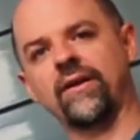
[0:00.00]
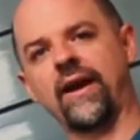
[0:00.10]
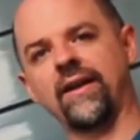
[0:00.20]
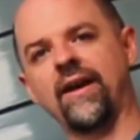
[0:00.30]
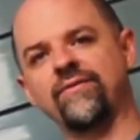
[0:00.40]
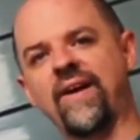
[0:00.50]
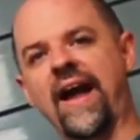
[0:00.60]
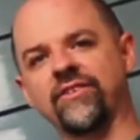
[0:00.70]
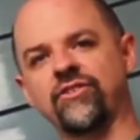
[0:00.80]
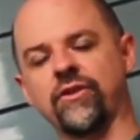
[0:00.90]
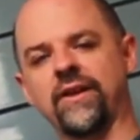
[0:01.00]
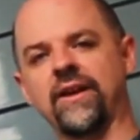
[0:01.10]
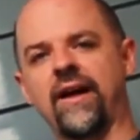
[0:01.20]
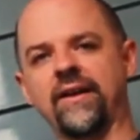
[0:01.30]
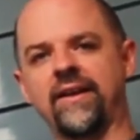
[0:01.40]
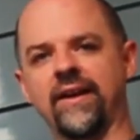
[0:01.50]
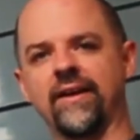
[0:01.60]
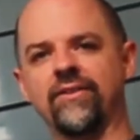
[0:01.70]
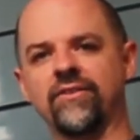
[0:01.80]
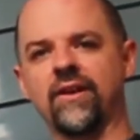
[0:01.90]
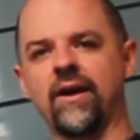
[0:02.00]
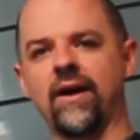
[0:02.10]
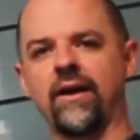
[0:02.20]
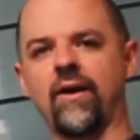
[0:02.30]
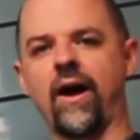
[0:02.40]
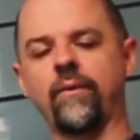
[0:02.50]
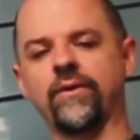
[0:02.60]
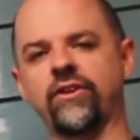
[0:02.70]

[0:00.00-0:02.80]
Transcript: and a lot faster than a lot of kids. You know, I was